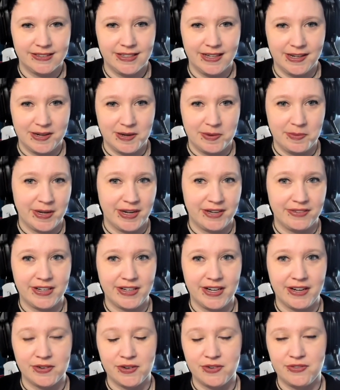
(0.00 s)
Um, and if I
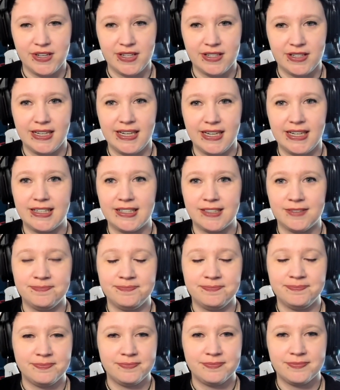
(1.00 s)
ever feel like
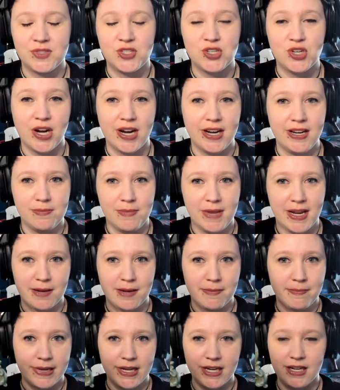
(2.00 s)
trying to make
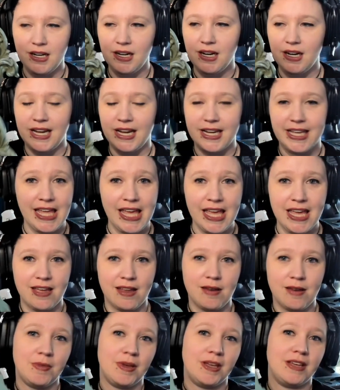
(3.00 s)
it better, I
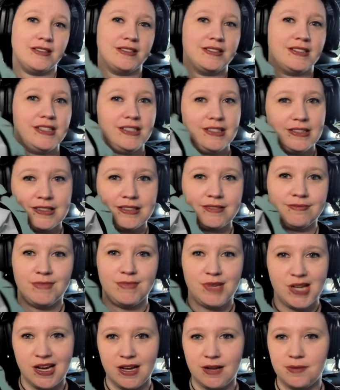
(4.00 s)
can because it's
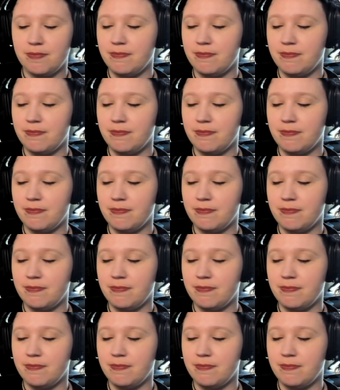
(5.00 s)
not